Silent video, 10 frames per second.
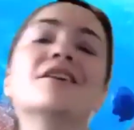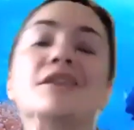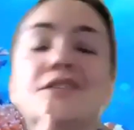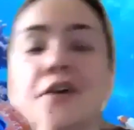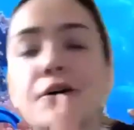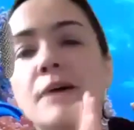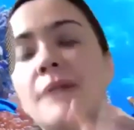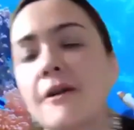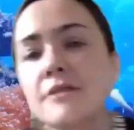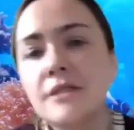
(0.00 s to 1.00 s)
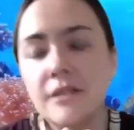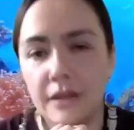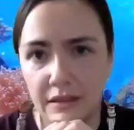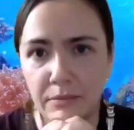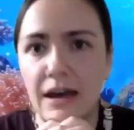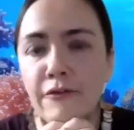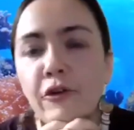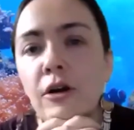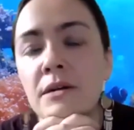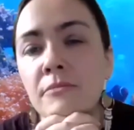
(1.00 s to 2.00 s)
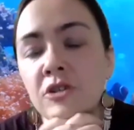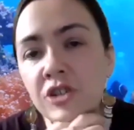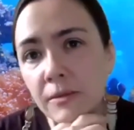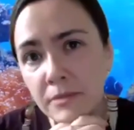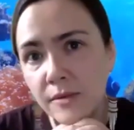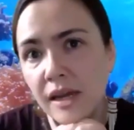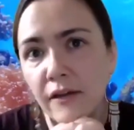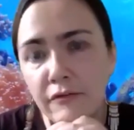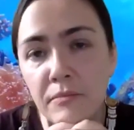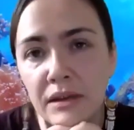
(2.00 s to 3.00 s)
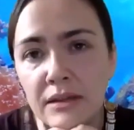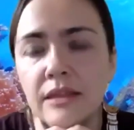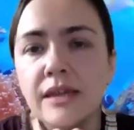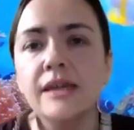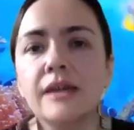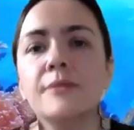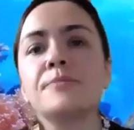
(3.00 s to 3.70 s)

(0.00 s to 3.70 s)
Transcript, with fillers: So, about the platform memberships, we have monthly.